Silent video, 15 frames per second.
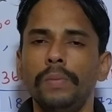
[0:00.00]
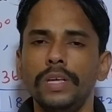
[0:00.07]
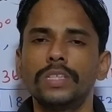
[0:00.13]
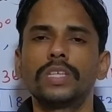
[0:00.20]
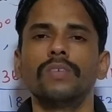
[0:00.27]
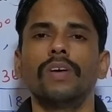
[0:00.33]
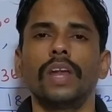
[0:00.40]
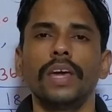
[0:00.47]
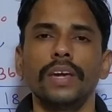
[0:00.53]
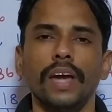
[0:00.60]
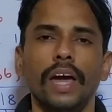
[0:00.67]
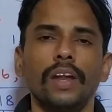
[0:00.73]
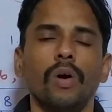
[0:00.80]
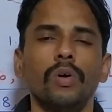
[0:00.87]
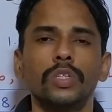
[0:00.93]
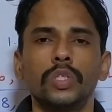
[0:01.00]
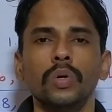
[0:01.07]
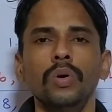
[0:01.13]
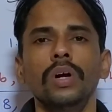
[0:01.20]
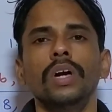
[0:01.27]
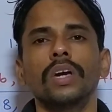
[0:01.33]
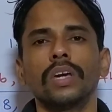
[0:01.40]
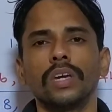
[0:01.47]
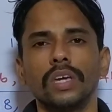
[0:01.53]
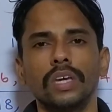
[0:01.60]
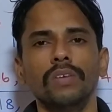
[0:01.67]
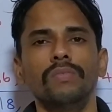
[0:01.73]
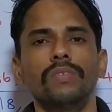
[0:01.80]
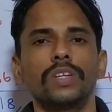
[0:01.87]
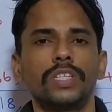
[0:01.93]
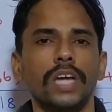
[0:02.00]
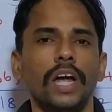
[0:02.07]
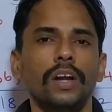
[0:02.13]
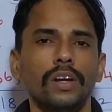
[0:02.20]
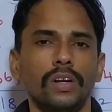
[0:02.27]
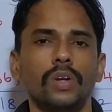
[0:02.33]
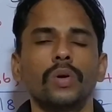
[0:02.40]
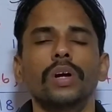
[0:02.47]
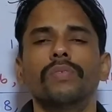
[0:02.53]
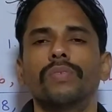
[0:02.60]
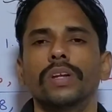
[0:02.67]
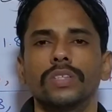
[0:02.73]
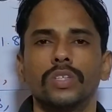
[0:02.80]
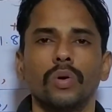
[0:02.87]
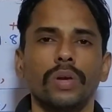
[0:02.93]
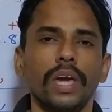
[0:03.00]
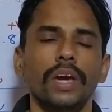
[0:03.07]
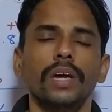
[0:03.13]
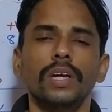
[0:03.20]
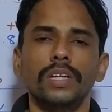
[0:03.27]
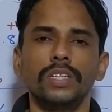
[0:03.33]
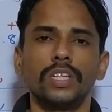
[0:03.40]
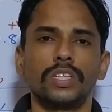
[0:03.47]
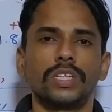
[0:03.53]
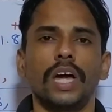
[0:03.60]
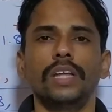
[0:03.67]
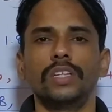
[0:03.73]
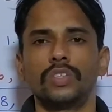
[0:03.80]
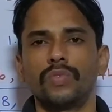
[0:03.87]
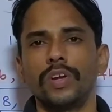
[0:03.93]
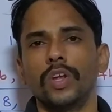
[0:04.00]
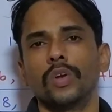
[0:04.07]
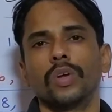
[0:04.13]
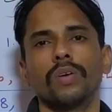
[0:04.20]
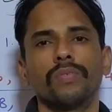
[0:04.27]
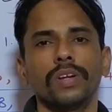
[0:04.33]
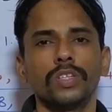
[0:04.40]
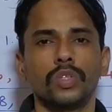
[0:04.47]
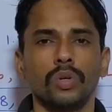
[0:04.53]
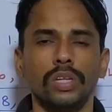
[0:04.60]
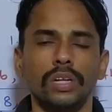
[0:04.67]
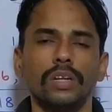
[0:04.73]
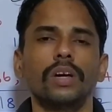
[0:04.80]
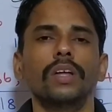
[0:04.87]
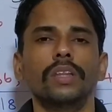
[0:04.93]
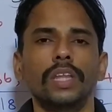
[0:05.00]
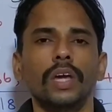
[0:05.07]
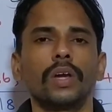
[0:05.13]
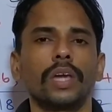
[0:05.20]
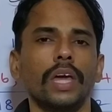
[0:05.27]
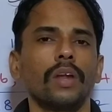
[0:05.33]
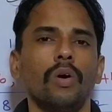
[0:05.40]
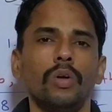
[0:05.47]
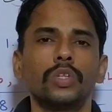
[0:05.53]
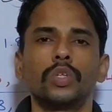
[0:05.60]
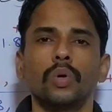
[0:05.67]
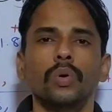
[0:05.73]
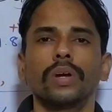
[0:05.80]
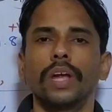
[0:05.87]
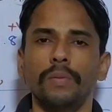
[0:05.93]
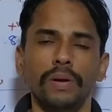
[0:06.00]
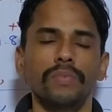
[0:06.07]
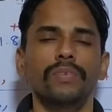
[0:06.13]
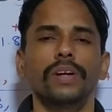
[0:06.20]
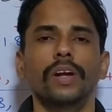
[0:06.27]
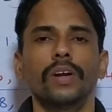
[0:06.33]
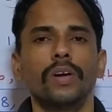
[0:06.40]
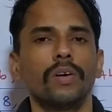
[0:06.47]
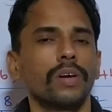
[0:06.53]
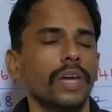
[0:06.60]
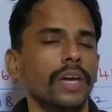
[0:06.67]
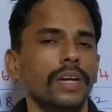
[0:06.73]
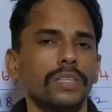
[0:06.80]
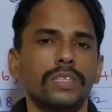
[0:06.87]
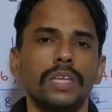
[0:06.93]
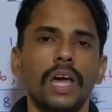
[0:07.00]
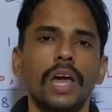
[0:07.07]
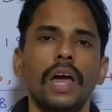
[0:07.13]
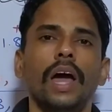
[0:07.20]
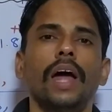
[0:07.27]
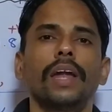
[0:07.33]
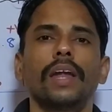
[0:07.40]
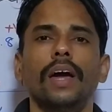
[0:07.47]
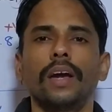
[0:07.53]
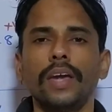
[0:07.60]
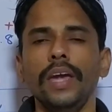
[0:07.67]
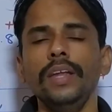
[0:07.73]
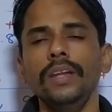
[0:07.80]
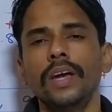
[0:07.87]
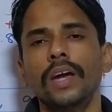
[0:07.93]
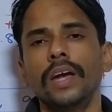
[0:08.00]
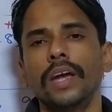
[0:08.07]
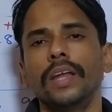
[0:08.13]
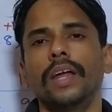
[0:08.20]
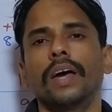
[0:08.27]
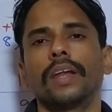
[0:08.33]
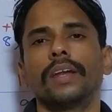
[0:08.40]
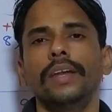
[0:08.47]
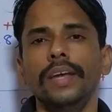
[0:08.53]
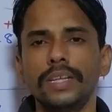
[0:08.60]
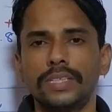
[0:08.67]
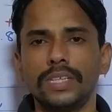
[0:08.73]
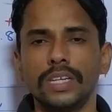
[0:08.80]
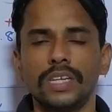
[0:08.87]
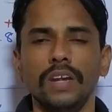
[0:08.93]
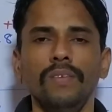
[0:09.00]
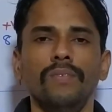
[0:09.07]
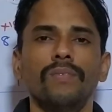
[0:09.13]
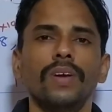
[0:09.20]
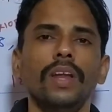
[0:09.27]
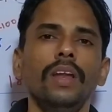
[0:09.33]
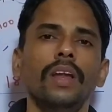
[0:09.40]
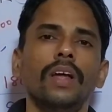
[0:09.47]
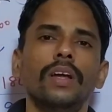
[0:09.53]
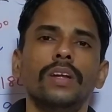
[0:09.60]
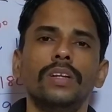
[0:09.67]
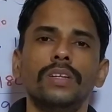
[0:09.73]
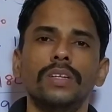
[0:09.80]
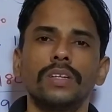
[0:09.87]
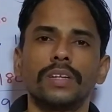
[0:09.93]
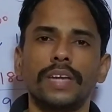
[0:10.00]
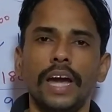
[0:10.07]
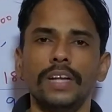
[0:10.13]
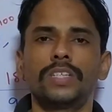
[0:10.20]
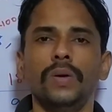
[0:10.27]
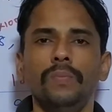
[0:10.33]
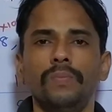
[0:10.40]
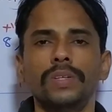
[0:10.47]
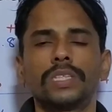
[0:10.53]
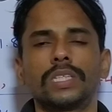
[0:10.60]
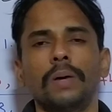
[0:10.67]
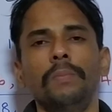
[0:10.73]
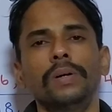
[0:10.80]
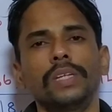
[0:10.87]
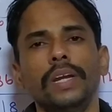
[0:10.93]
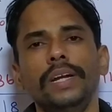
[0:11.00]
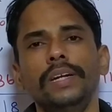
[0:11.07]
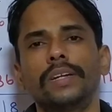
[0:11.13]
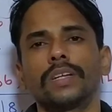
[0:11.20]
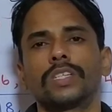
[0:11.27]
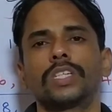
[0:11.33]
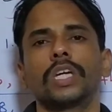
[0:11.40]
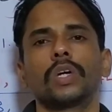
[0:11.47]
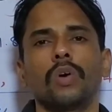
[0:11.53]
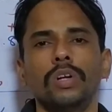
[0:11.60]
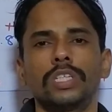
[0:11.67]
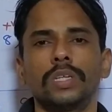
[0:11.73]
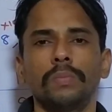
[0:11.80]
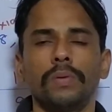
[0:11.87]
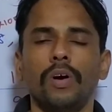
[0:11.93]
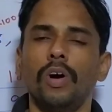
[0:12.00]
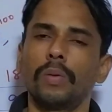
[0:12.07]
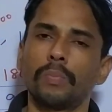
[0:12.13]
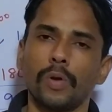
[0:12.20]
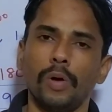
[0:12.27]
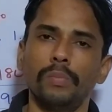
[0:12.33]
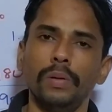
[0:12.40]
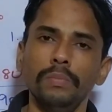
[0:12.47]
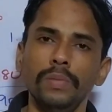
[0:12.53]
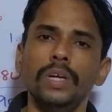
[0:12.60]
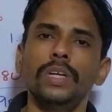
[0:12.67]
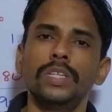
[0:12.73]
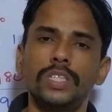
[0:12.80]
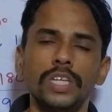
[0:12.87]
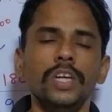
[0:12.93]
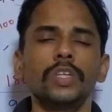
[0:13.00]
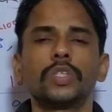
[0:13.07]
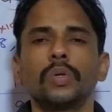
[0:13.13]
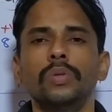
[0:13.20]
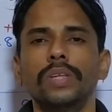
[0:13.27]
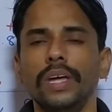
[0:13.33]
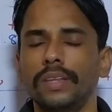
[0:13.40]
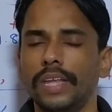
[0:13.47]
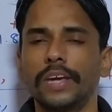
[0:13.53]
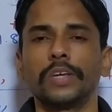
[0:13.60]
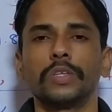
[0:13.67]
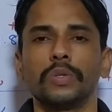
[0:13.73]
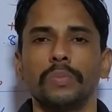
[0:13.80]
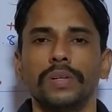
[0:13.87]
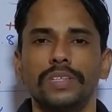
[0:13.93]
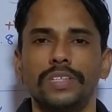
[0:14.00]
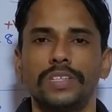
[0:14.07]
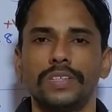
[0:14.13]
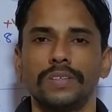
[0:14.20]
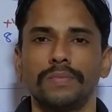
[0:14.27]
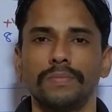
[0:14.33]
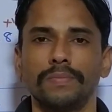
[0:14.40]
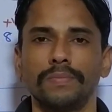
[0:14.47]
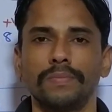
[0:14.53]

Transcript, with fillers: please give a like and also give share to your friends okay just share this video to your friends so that they can also get benefited okay yes and again in our next session we'll catch up with some other interesting concept or problem see you soon there thank you so much